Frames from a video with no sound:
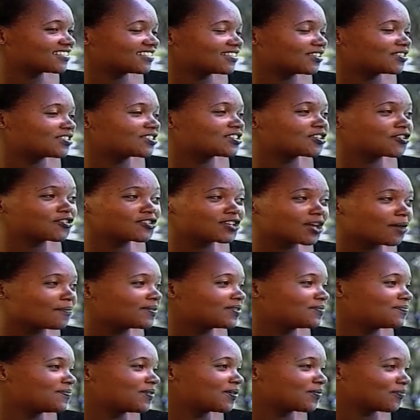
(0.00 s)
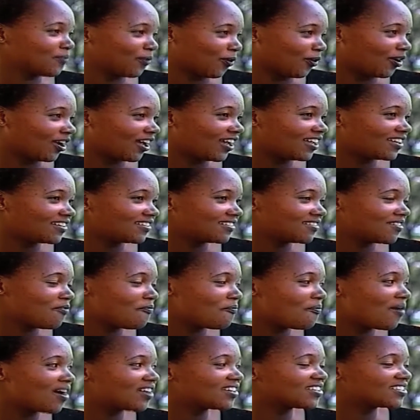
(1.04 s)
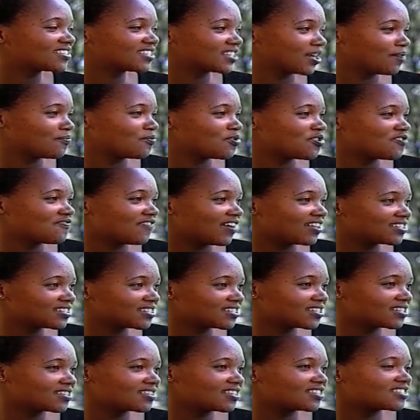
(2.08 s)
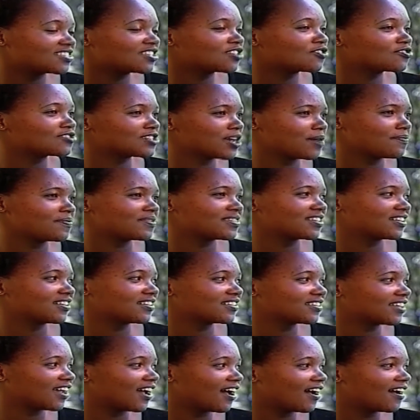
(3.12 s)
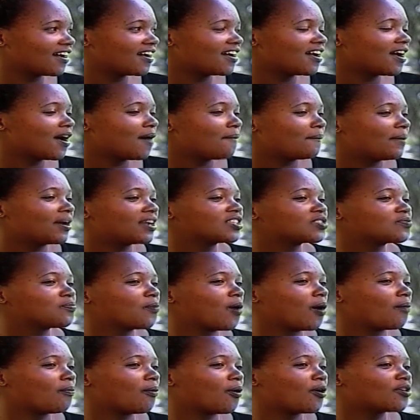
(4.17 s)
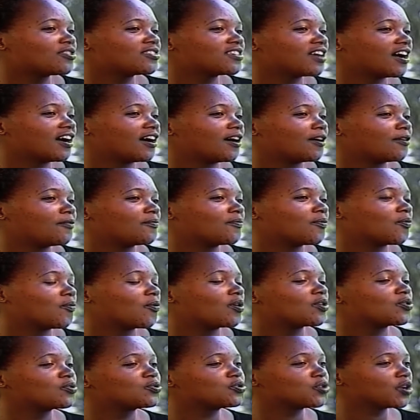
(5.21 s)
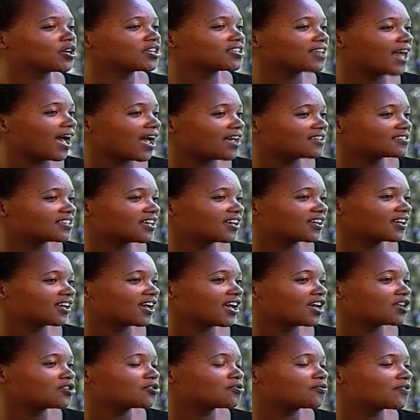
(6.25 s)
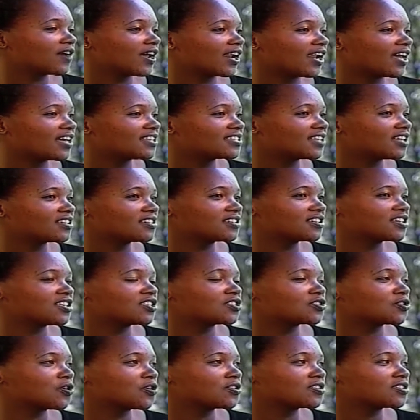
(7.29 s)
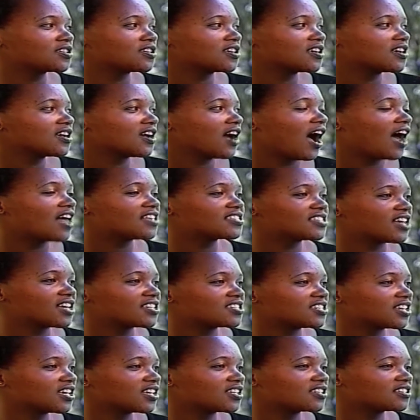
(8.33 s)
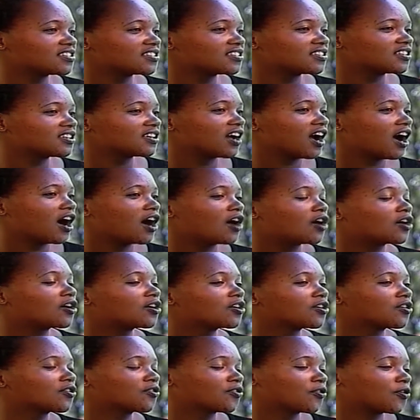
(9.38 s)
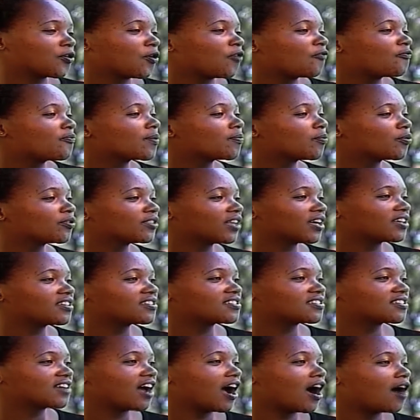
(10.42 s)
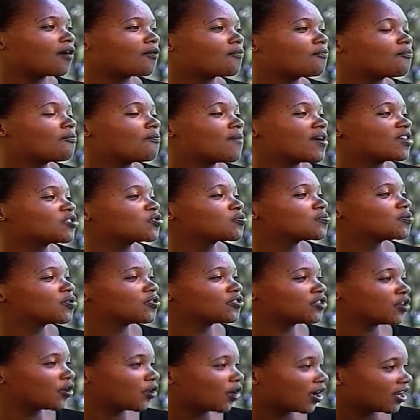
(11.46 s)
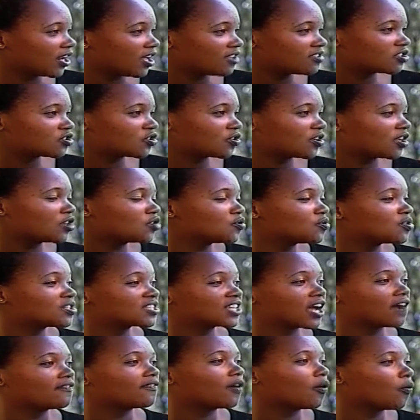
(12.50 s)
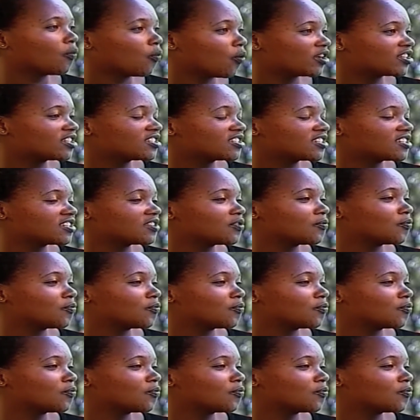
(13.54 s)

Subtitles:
the stereotype is being broken, but in some university, the stereotype is still there. But it's more about when you join AISEC and you realize that it's not a certain crew of people that are meant to be in the organization, and you discover what it